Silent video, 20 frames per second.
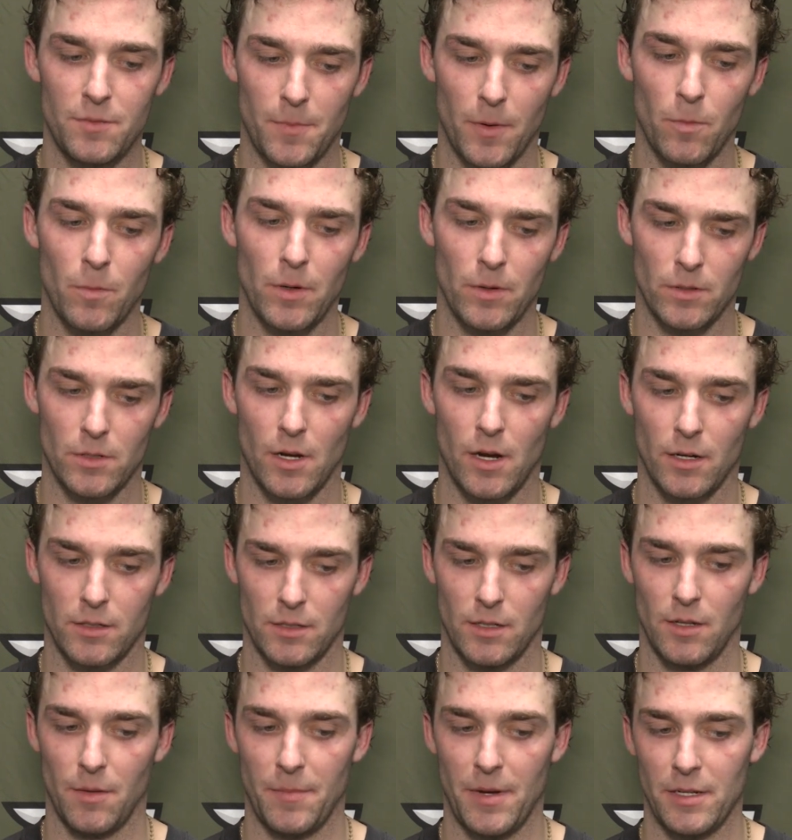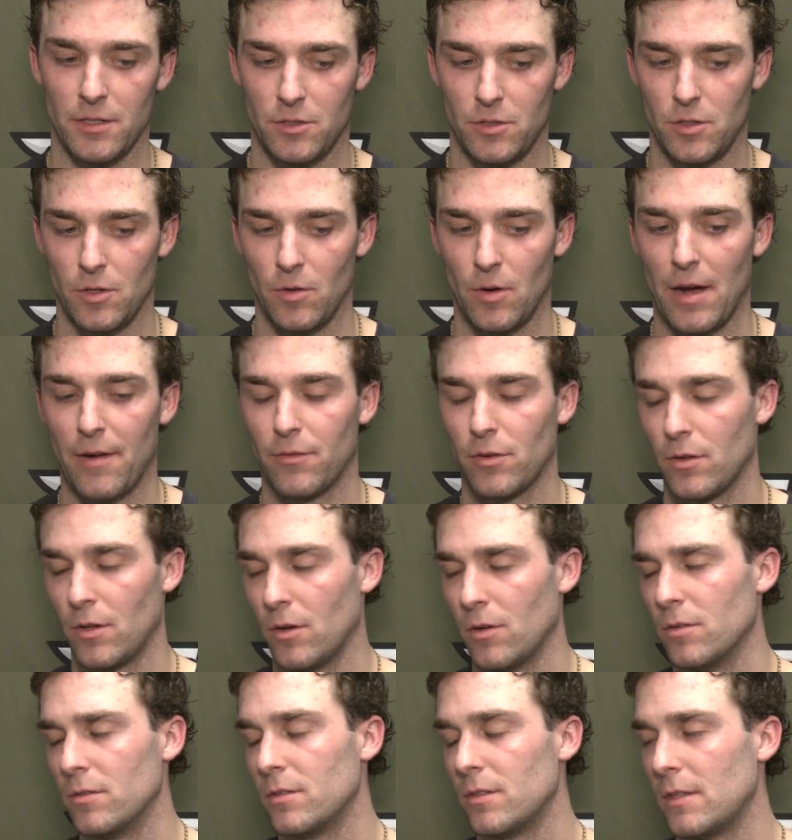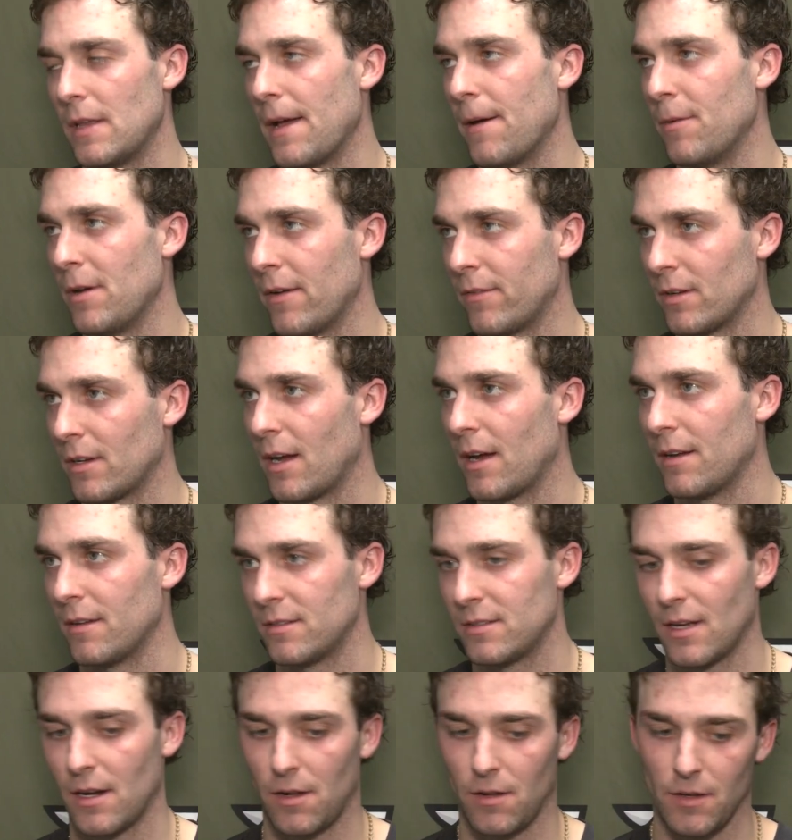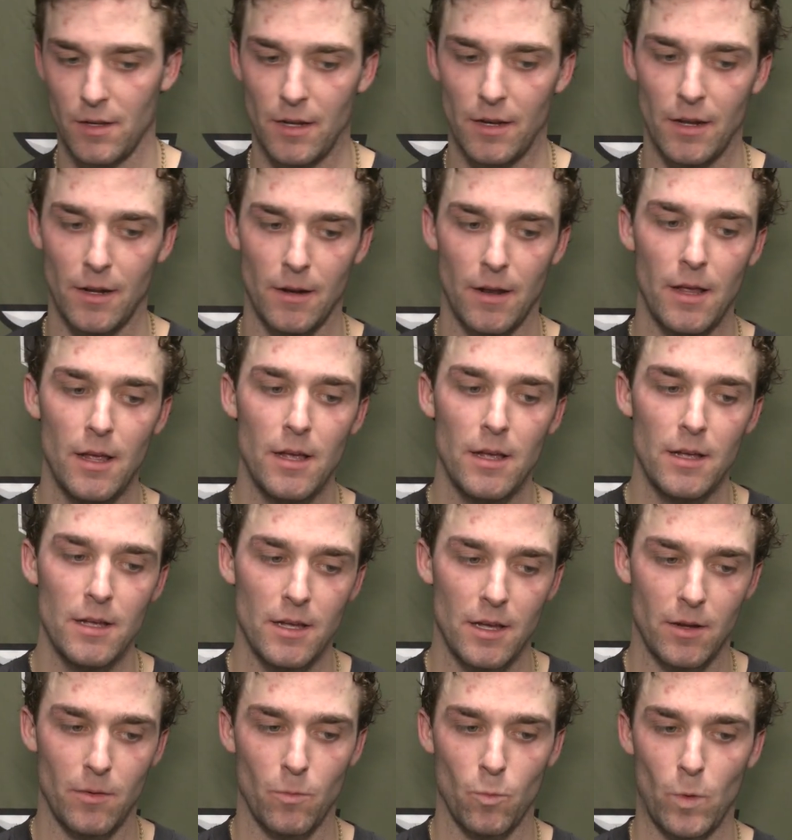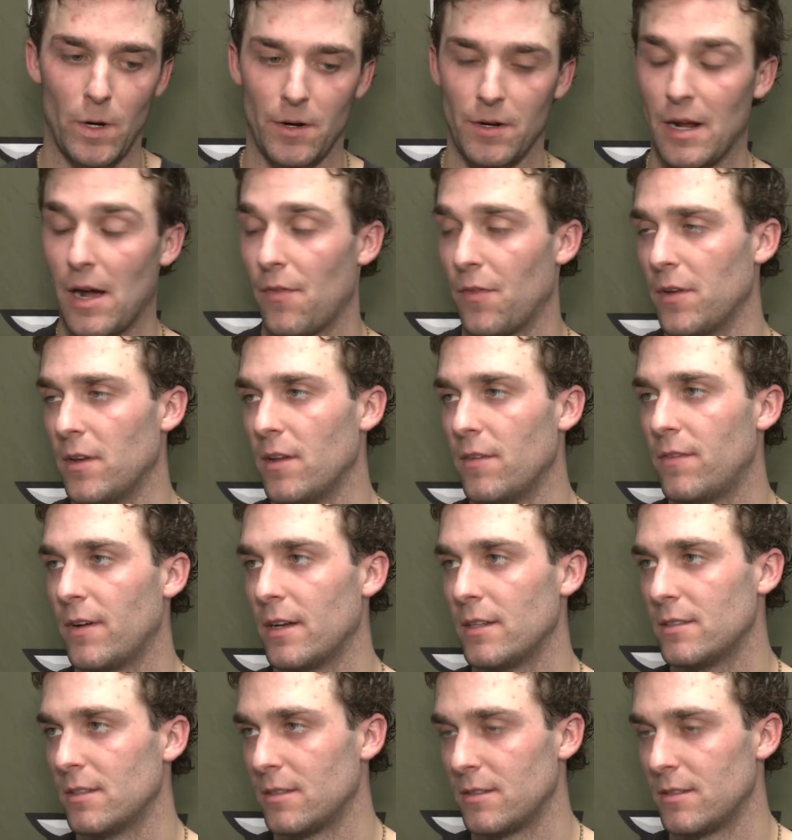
But we were talking on the bench too after those that we have to kind of settle in and wear down the defense.